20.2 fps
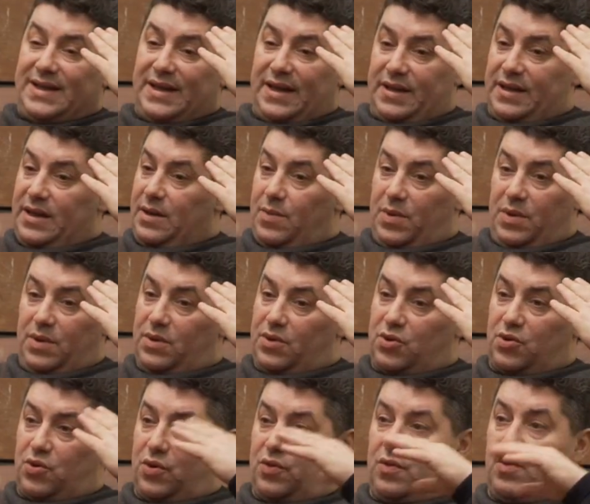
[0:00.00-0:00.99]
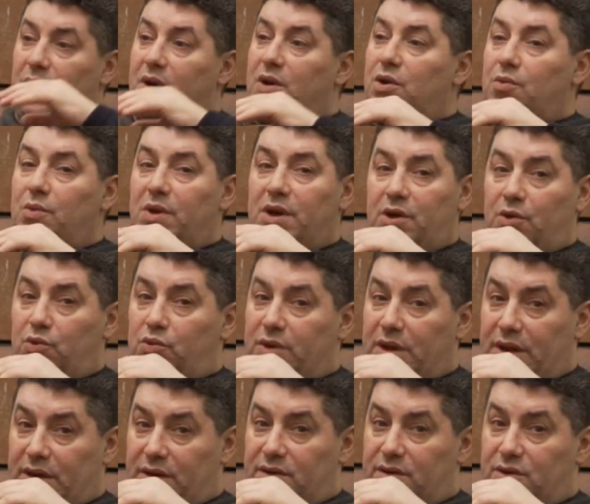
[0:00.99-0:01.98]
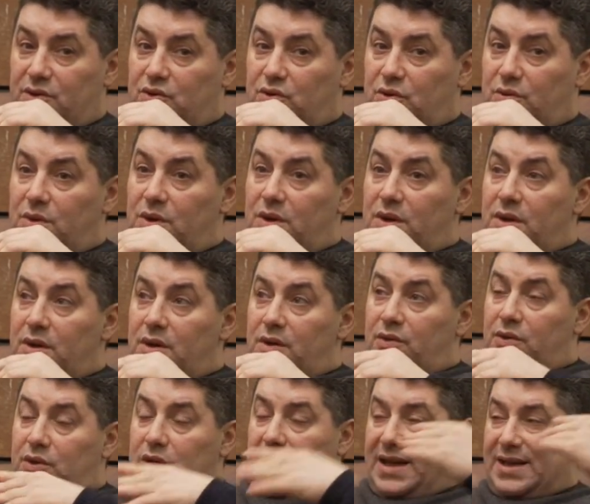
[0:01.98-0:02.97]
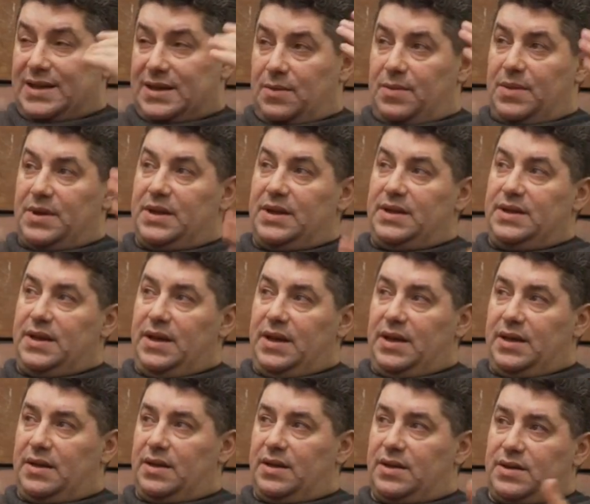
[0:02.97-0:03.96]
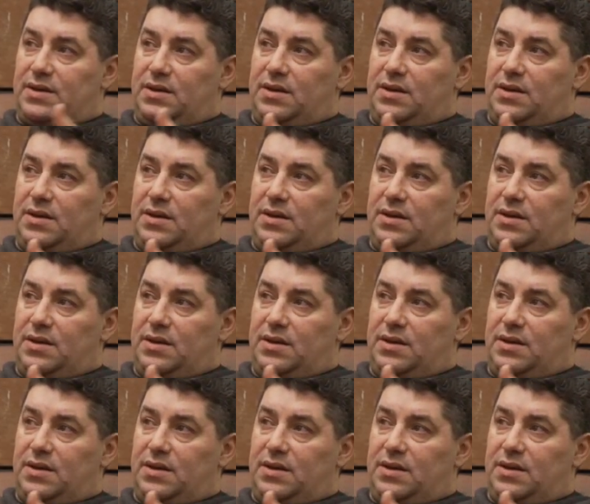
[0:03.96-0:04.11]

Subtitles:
even do not realize they may get stabbed and may get murdered.